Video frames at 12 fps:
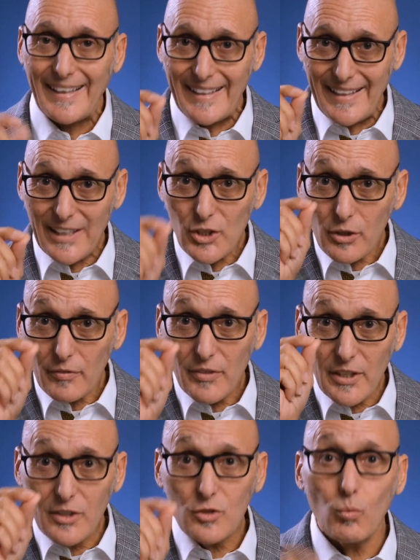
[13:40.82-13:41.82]
Each of
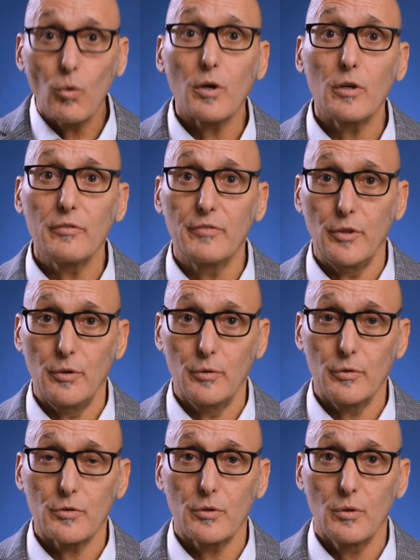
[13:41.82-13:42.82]
these
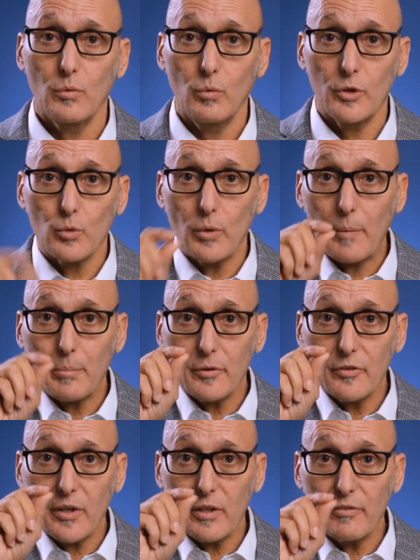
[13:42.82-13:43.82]
worldviews, which
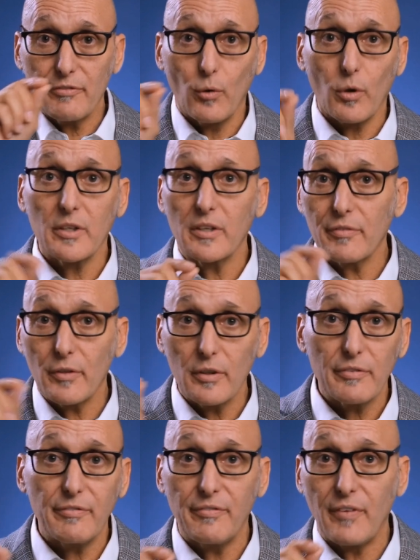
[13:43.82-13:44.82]
represent 4 different
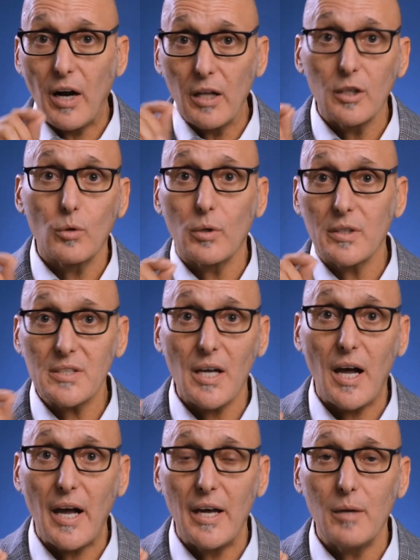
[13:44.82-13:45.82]
follower
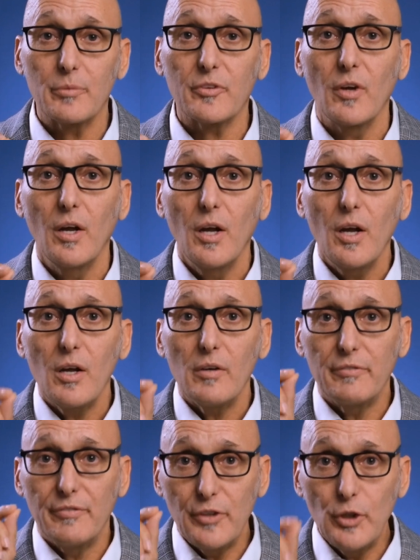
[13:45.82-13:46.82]
types,
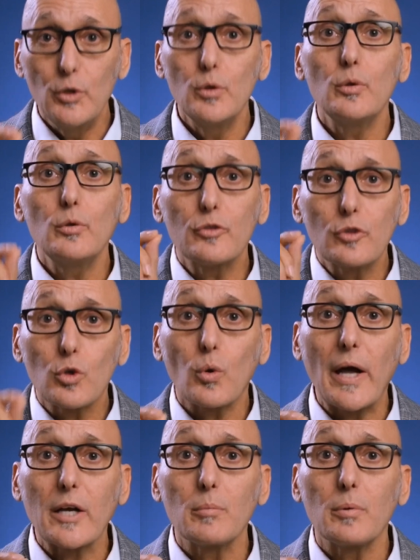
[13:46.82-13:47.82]
views
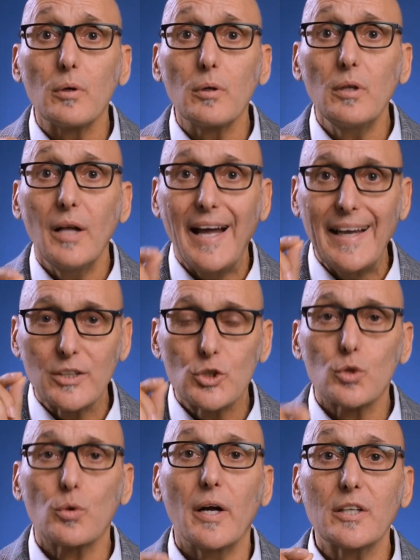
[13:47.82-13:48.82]
credible and
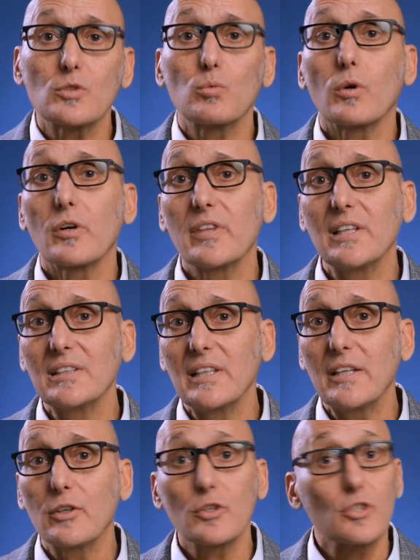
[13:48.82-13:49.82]
trustworthy
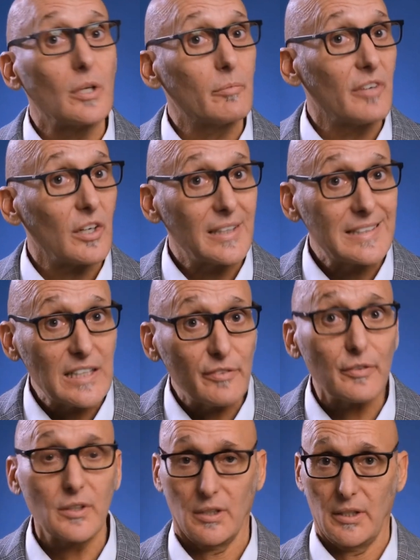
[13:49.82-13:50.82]
leadership very
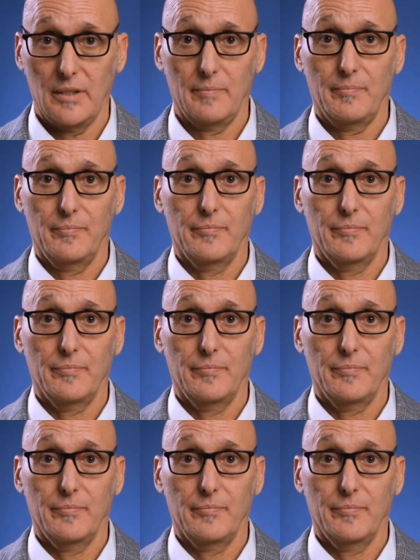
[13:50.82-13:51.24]
differently.